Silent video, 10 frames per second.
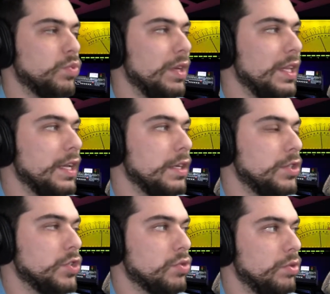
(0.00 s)
really going to
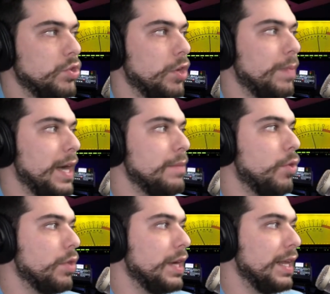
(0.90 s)
screw Joe Biden
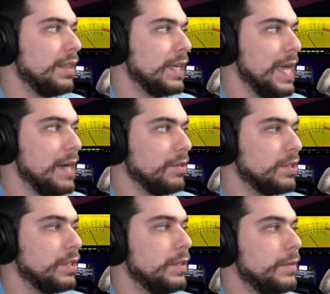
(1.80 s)
more than anything
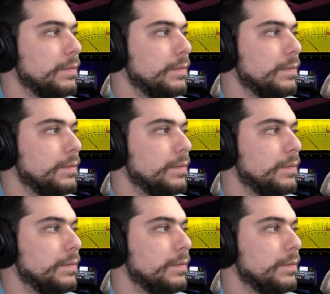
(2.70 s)
else.